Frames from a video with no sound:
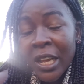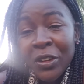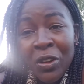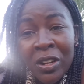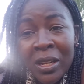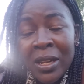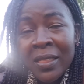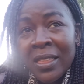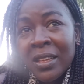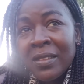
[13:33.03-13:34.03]
Don't
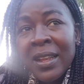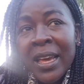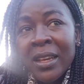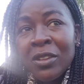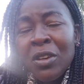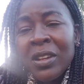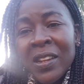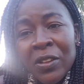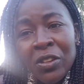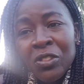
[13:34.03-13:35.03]

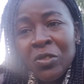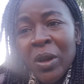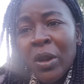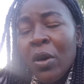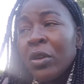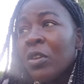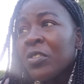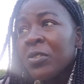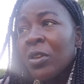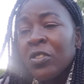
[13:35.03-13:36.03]
tell your children, oh,
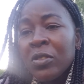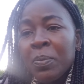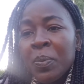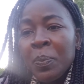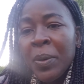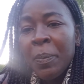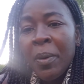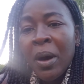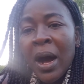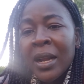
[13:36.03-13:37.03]
those
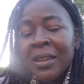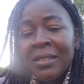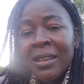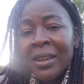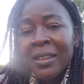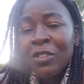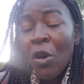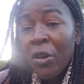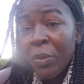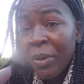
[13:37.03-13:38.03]
people are this and this,
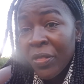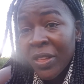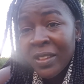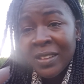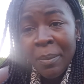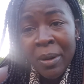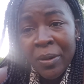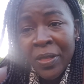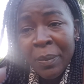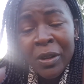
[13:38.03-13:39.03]
horrible things
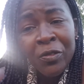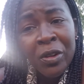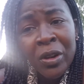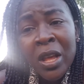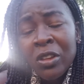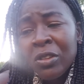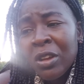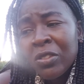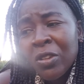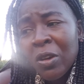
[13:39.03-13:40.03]
about them in front. You
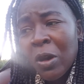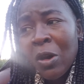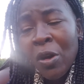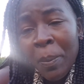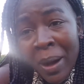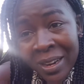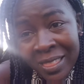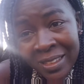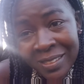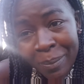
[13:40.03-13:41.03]
don't talk bad
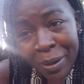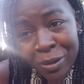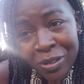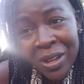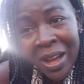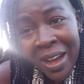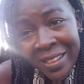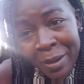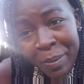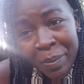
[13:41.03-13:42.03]
things about
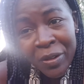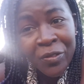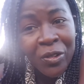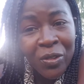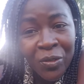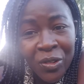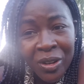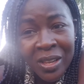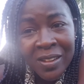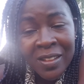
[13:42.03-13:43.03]
other people in front of your
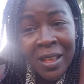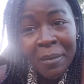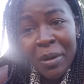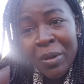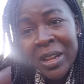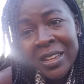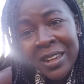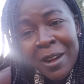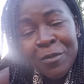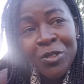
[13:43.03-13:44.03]
kids. But when it
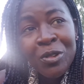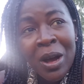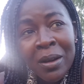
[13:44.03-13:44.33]
comes to